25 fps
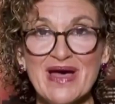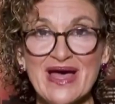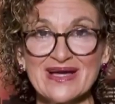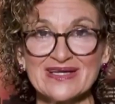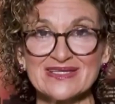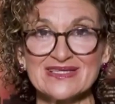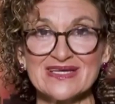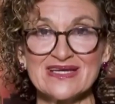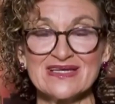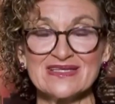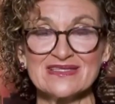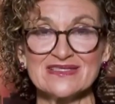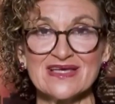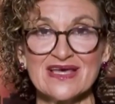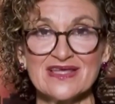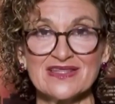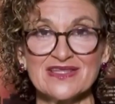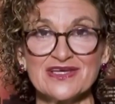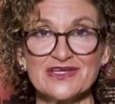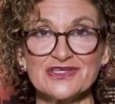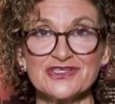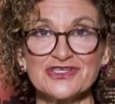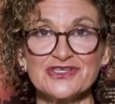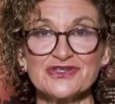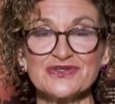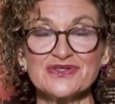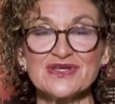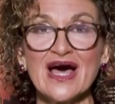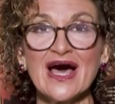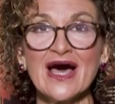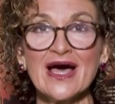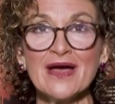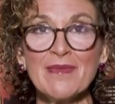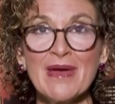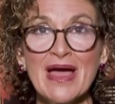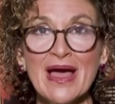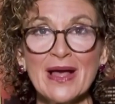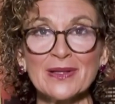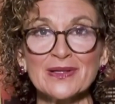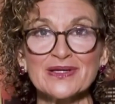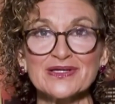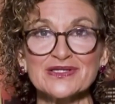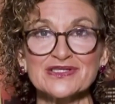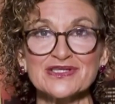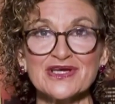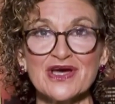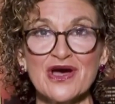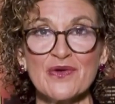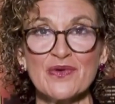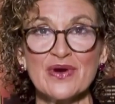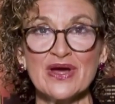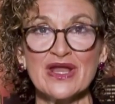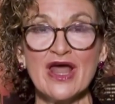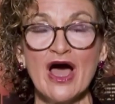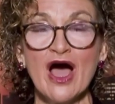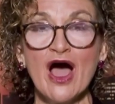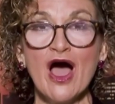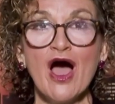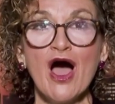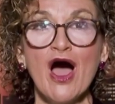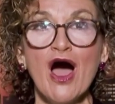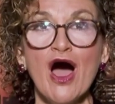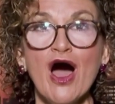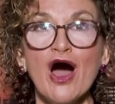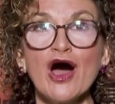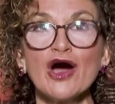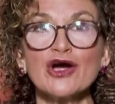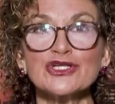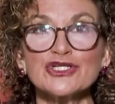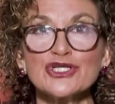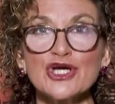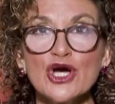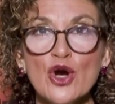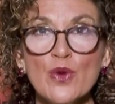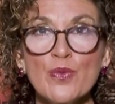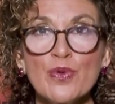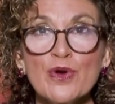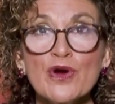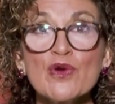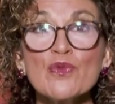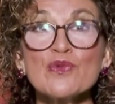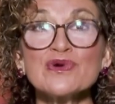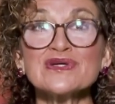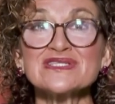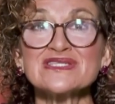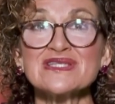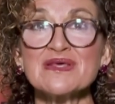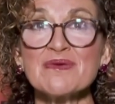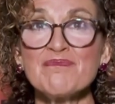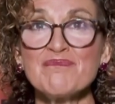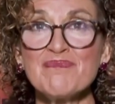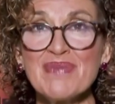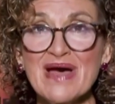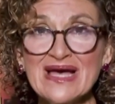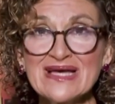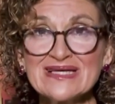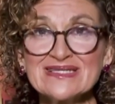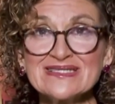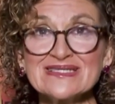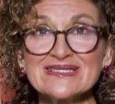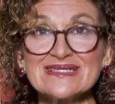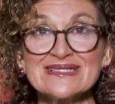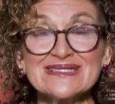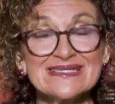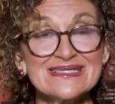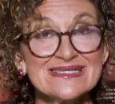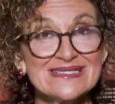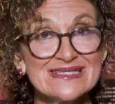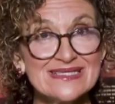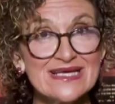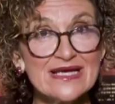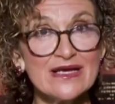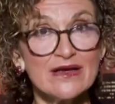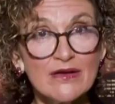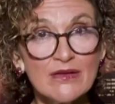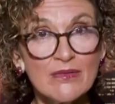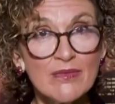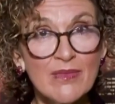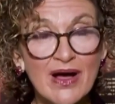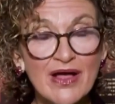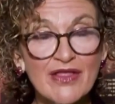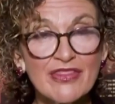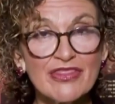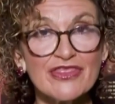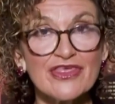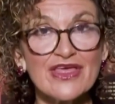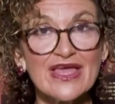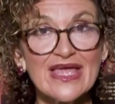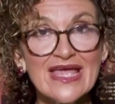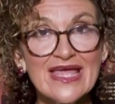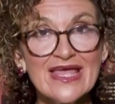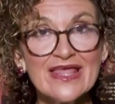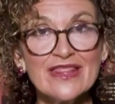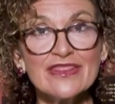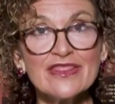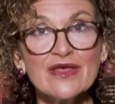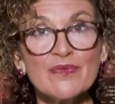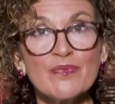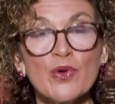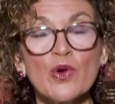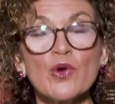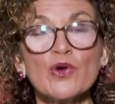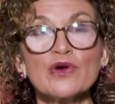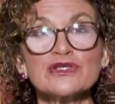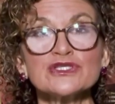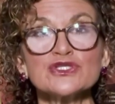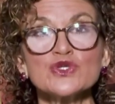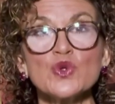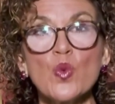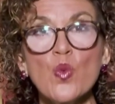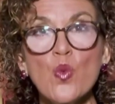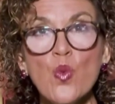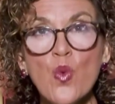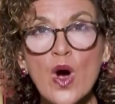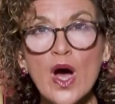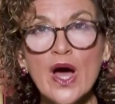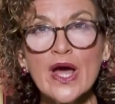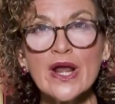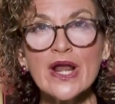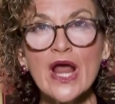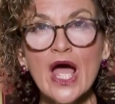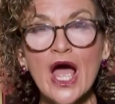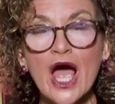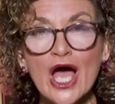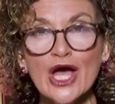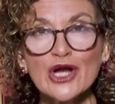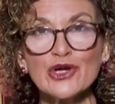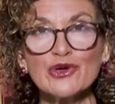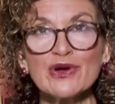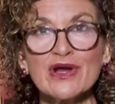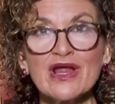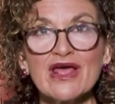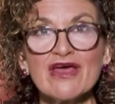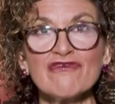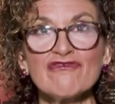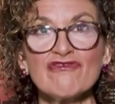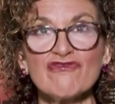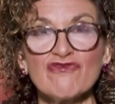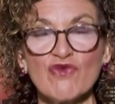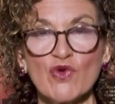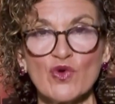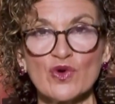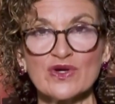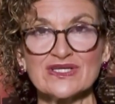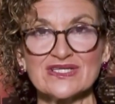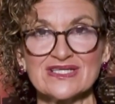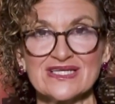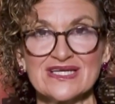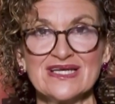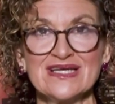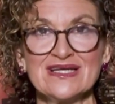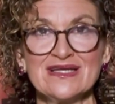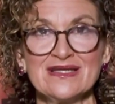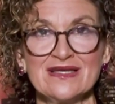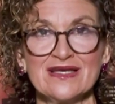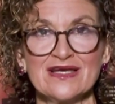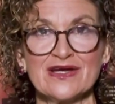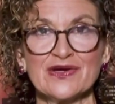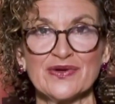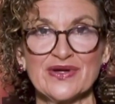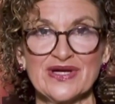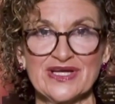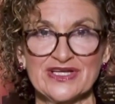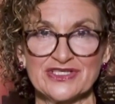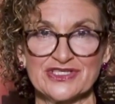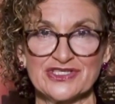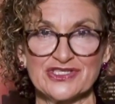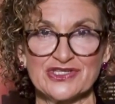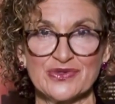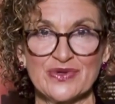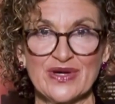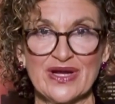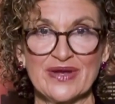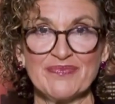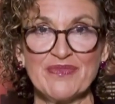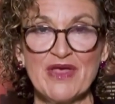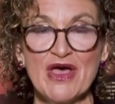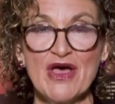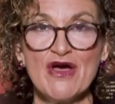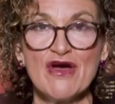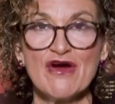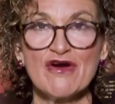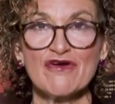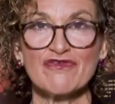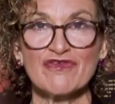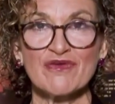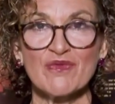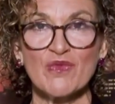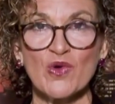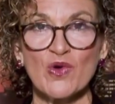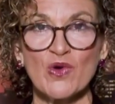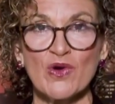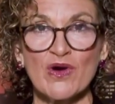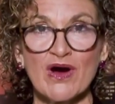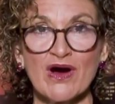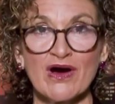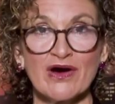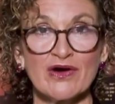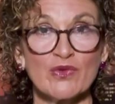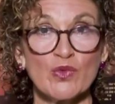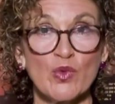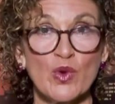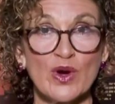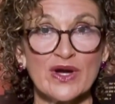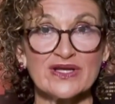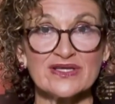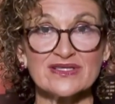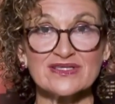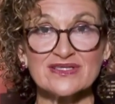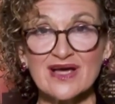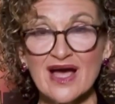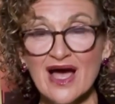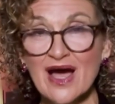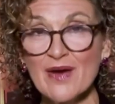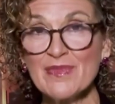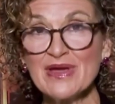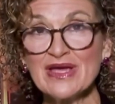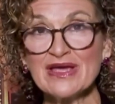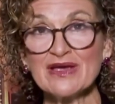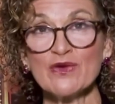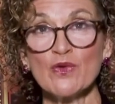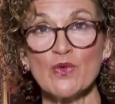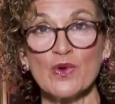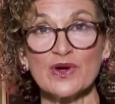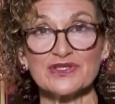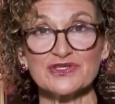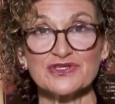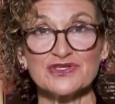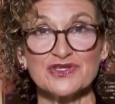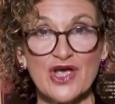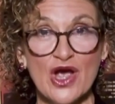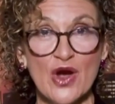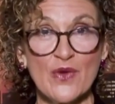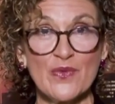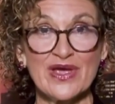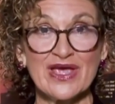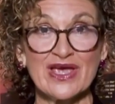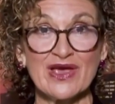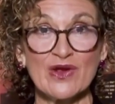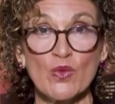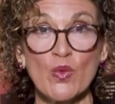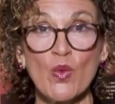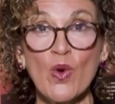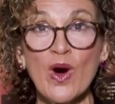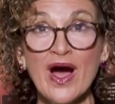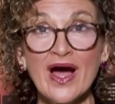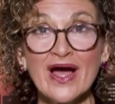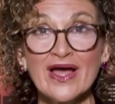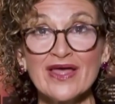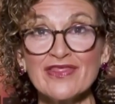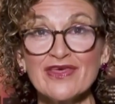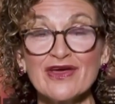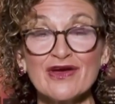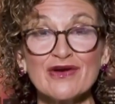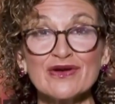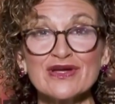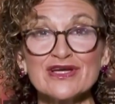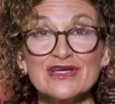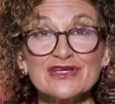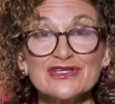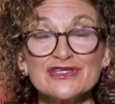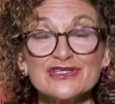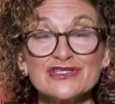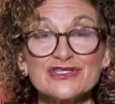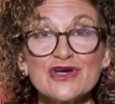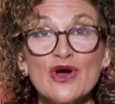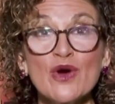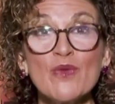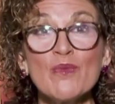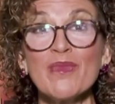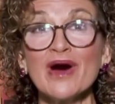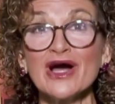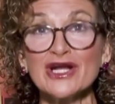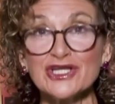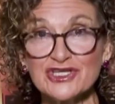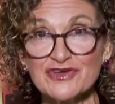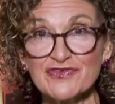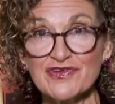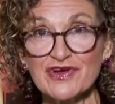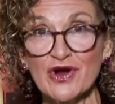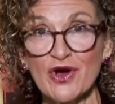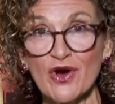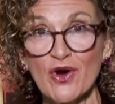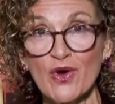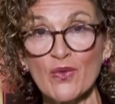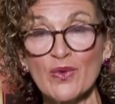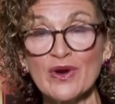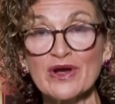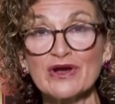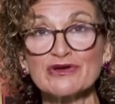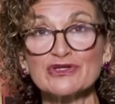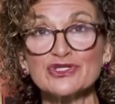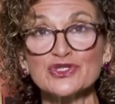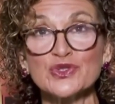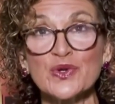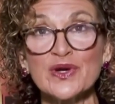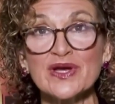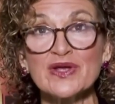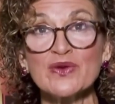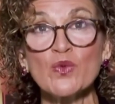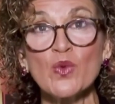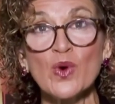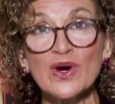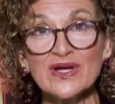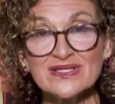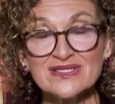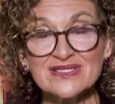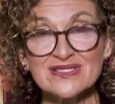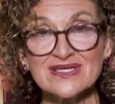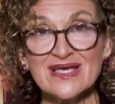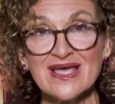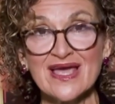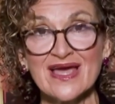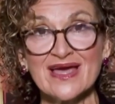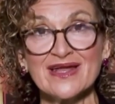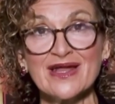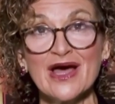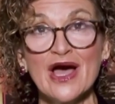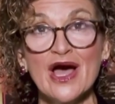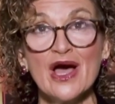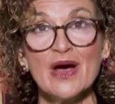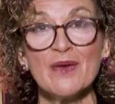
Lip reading: back to Inside the Issues. I'm Alex Cohen. October was the best single month in the port's 114-year history. For more on what is coming, what's going, and why there is so much of it all, we are joined once again